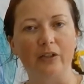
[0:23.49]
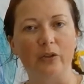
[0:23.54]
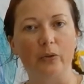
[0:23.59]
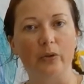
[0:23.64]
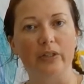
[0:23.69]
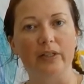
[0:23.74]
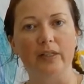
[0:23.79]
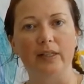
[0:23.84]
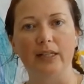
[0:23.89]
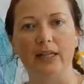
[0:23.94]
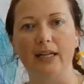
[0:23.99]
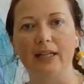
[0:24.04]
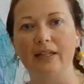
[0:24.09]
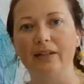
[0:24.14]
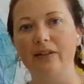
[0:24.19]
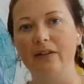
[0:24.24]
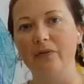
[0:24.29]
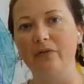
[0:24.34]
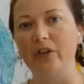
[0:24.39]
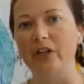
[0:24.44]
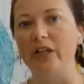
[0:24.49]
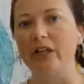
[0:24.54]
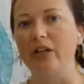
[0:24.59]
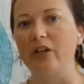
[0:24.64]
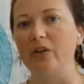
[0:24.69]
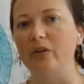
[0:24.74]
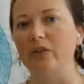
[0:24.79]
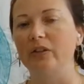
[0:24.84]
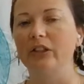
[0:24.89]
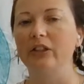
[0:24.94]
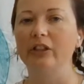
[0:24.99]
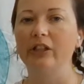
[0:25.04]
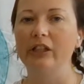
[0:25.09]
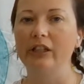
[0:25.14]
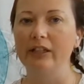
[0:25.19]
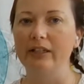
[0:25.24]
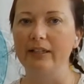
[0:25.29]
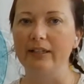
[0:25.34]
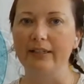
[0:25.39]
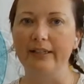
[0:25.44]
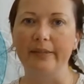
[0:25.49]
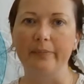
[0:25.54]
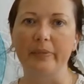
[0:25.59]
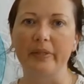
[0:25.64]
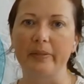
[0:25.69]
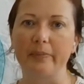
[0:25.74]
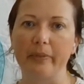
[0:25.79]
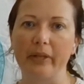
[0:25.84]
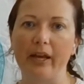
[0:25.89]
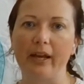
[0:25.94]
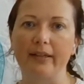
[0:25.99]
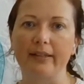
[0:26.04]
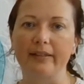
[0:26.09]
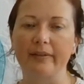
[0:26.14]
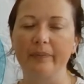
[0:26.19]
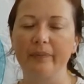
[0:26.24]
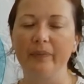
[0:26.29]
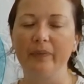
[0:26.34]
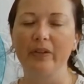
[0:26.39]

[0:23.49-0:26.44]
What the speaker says: towards the end of the video, you're going to need some supplies.